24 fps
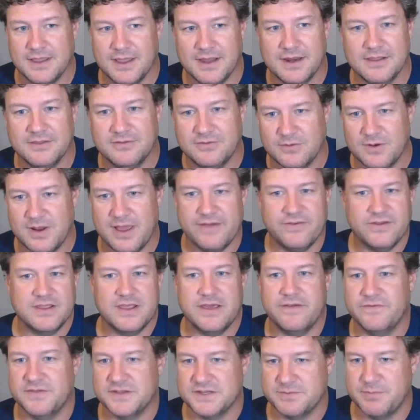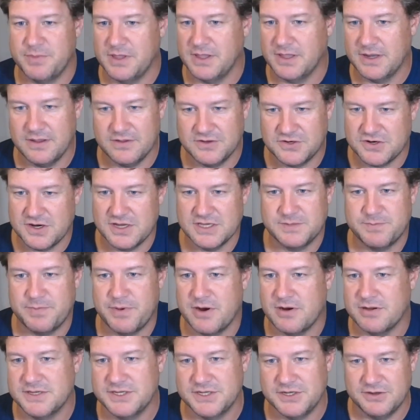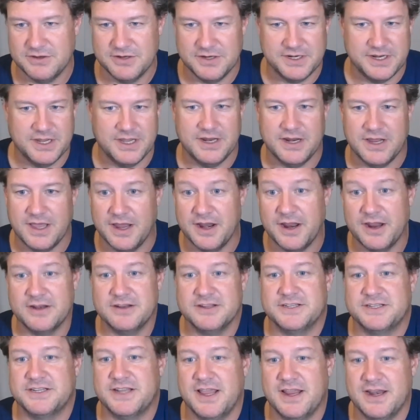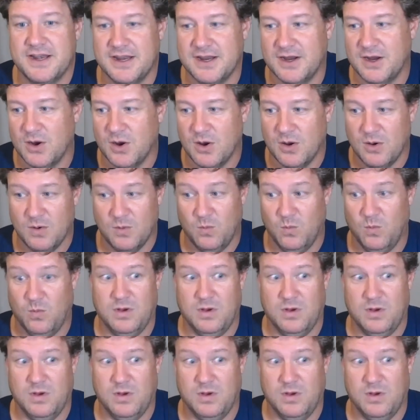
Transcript: getting through and having that visibility, the transparency on your data and understanding